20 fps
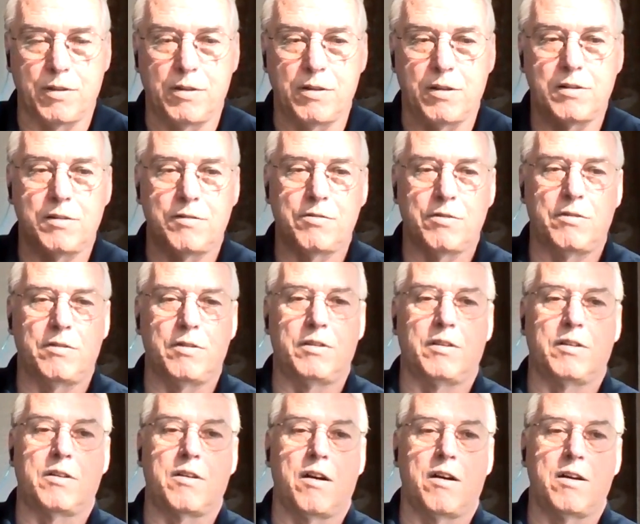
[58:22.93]
The
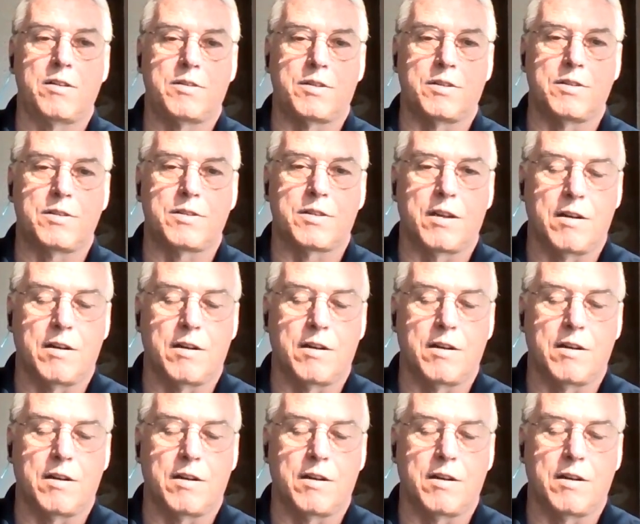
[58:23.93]
causes